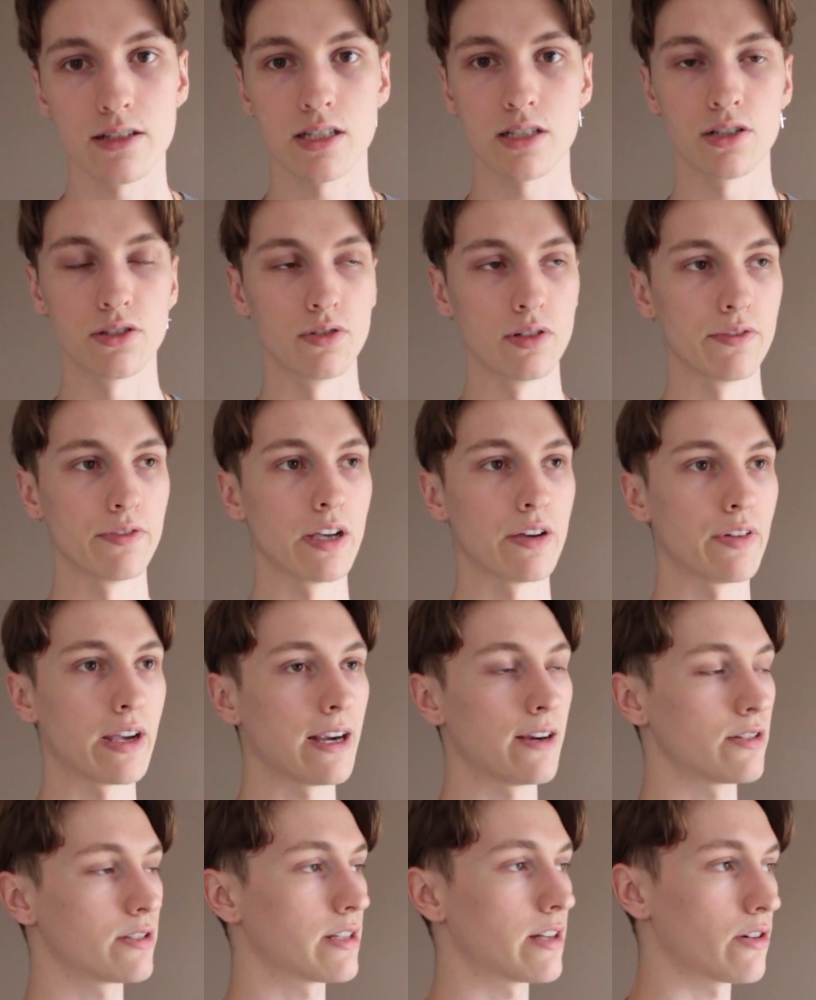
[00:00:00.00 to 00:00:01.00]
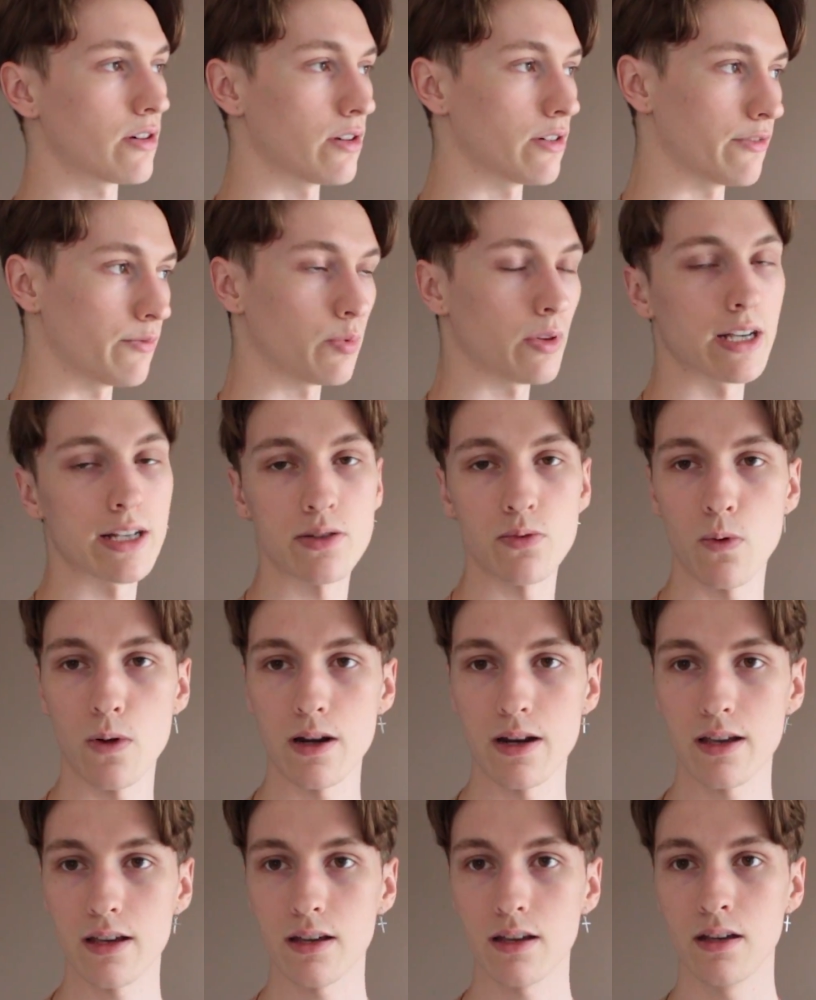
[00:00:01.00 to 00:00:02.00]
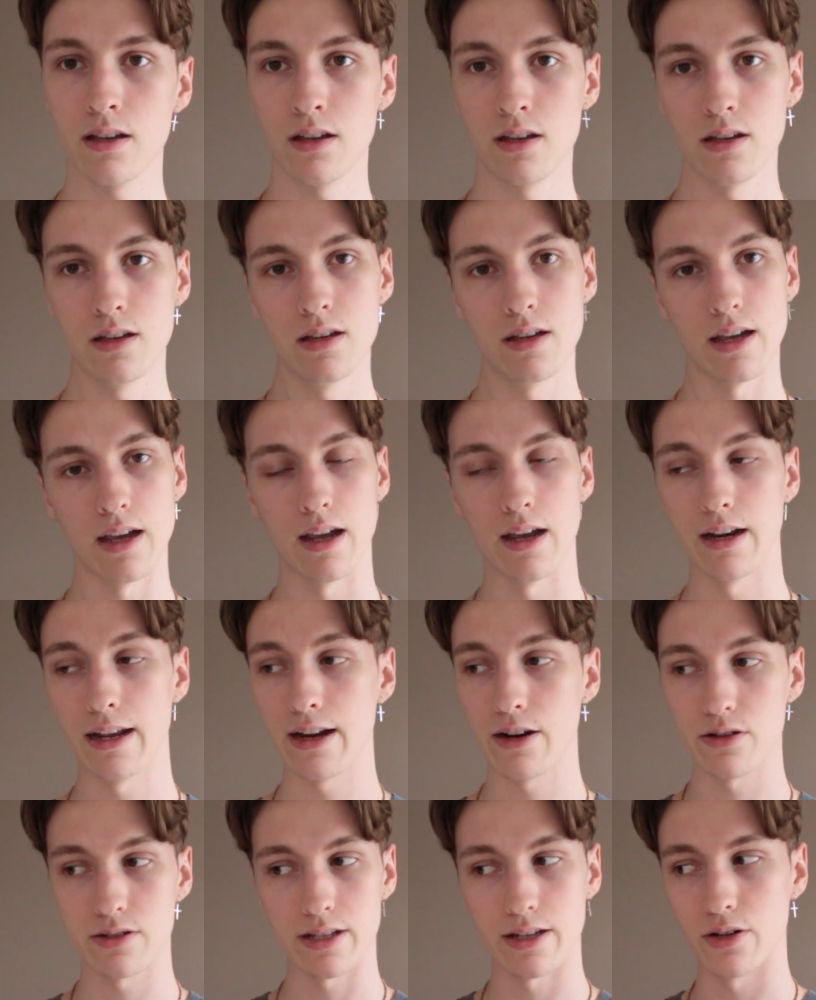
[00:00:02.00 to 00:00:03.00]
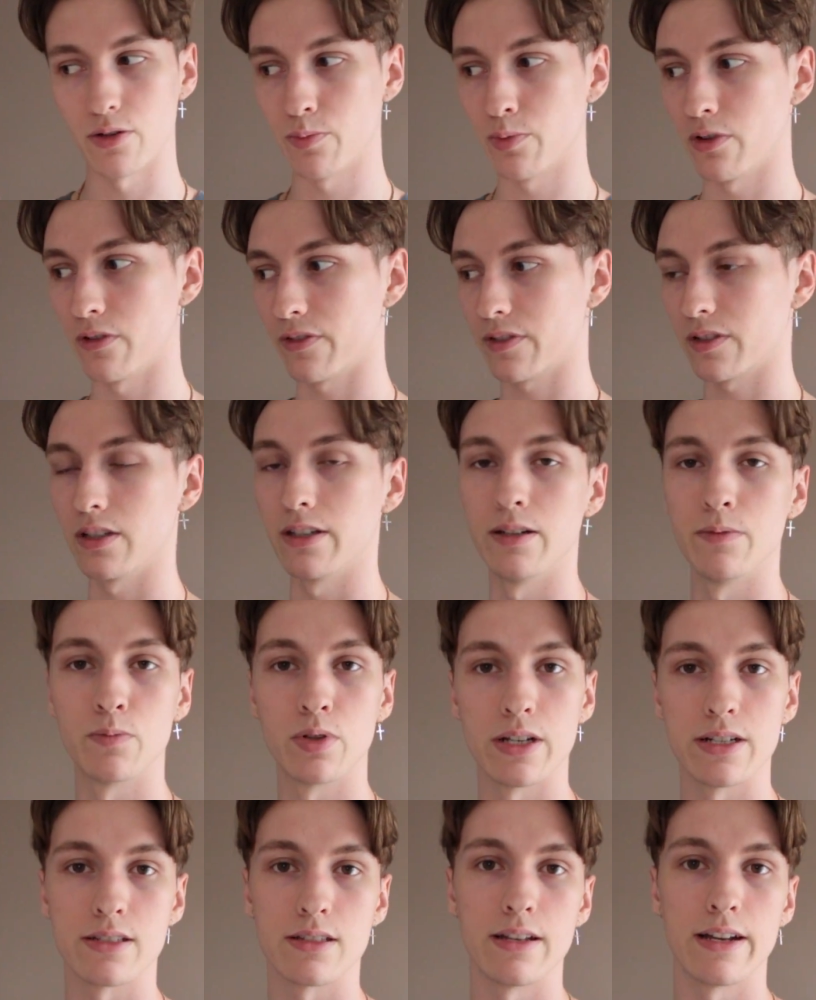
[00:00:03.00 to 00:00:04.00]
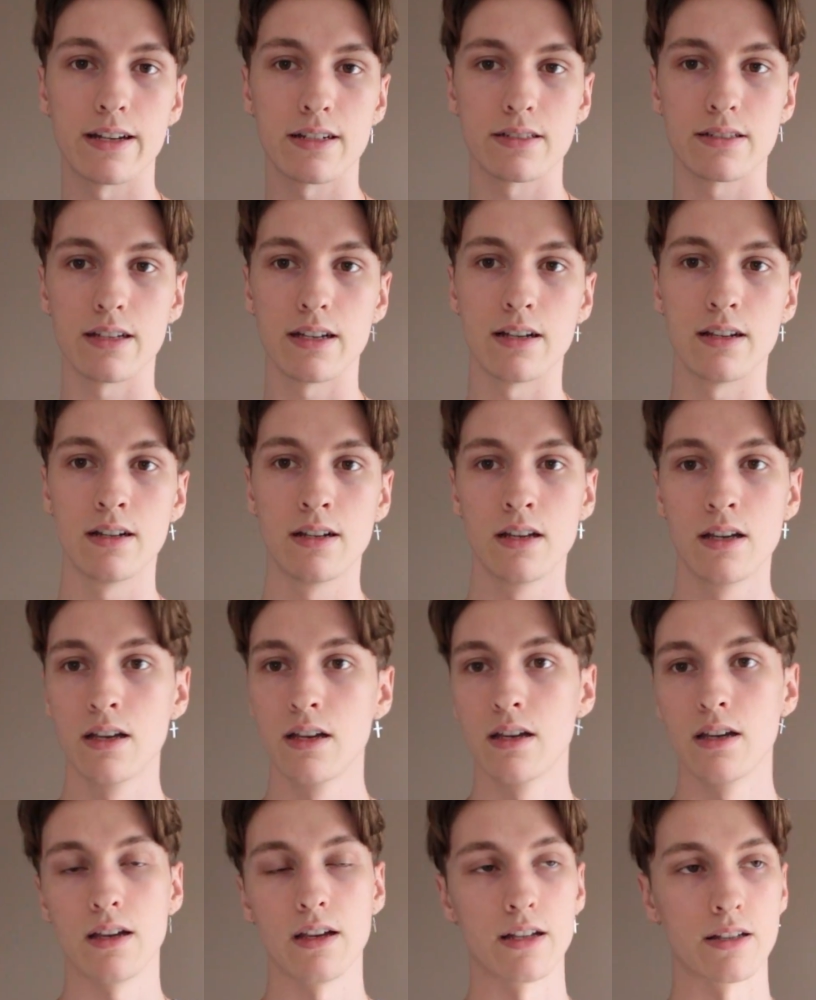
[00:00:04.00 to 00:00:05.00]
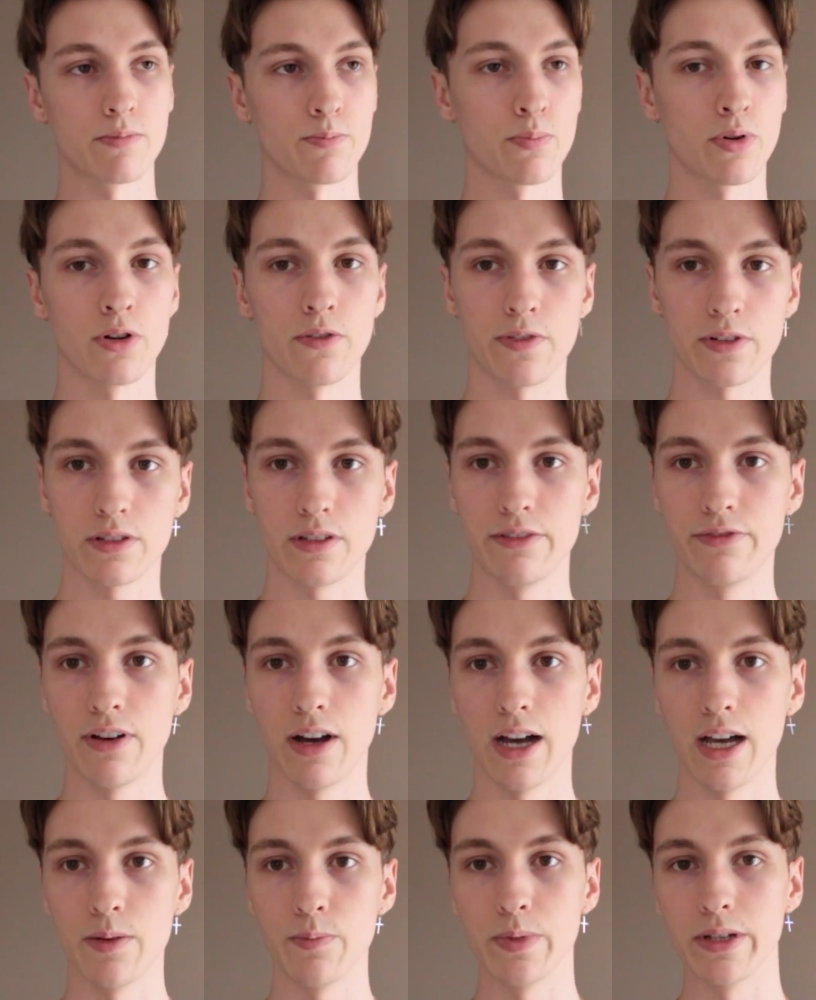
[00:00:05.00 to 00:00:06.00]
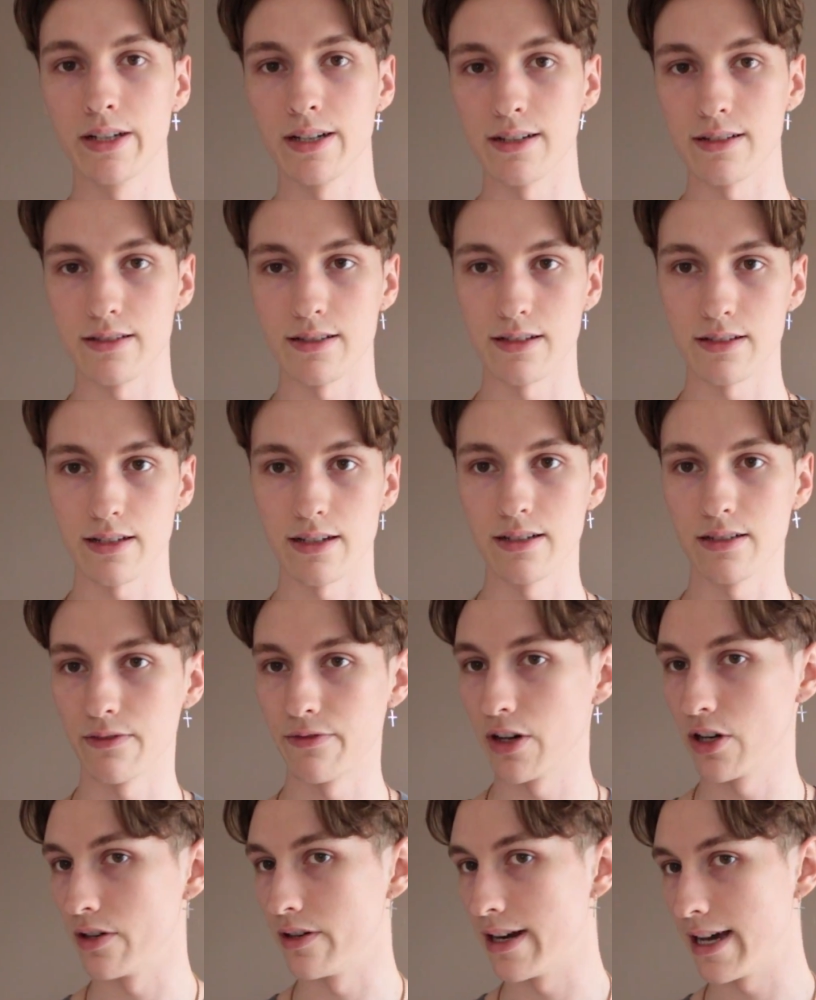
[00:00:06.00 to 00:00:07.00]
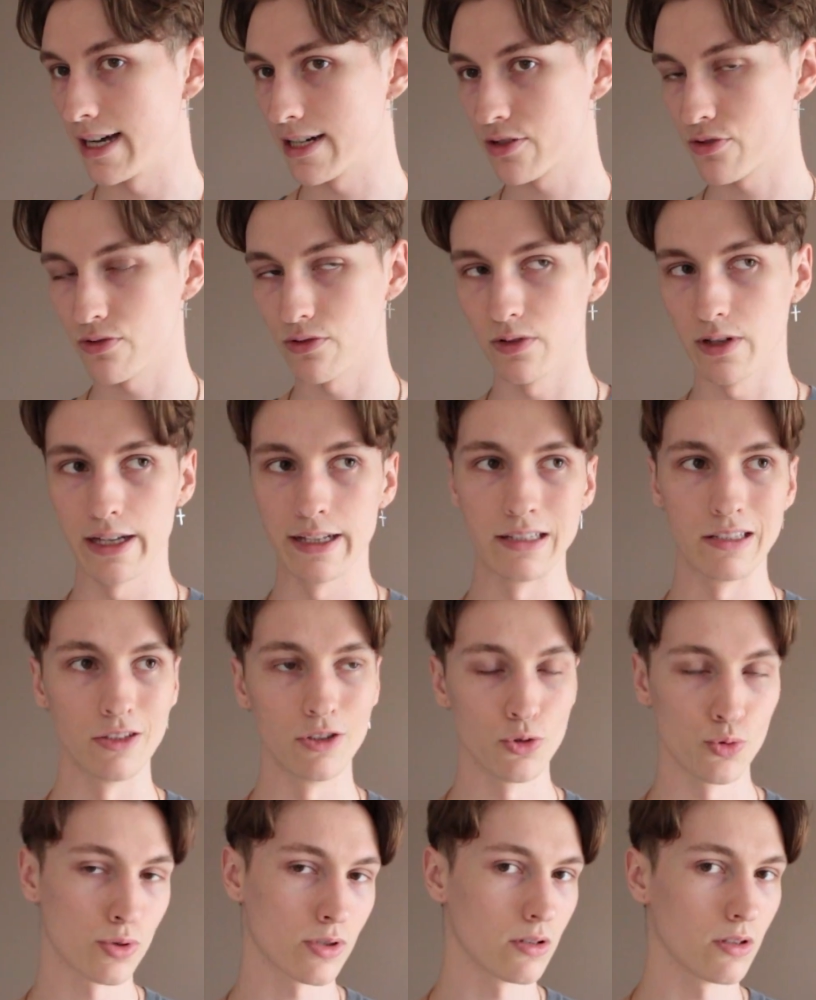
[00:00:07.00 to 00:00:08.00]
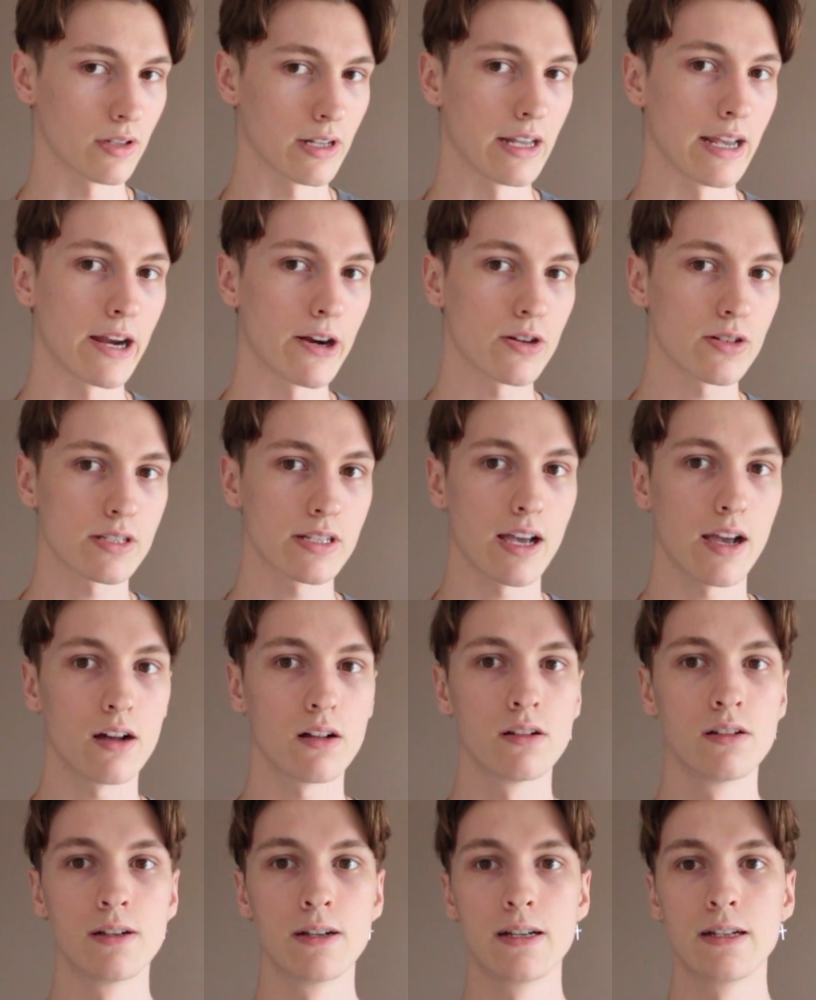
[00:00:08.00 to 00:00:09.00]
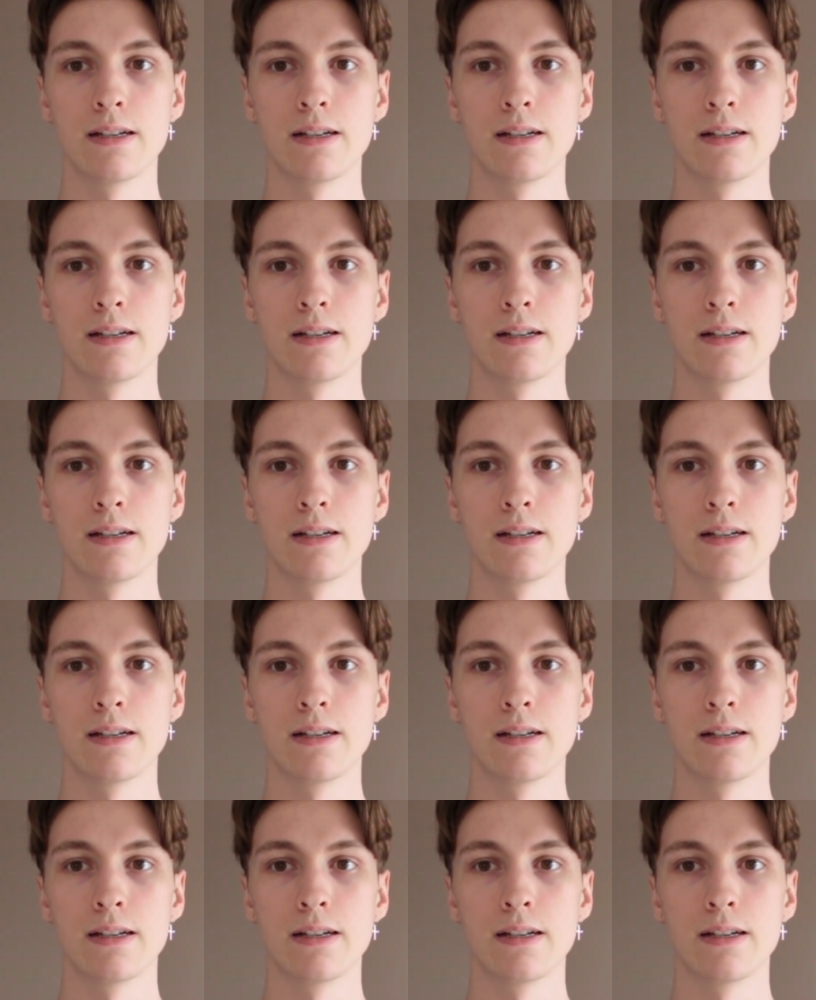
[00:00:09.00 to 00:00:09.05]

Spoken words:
So if you have hairs that are out of place one day and hairs that are perfectly in place the next day, it's perfectly fine because this is a very natural and loose looking hairstyle.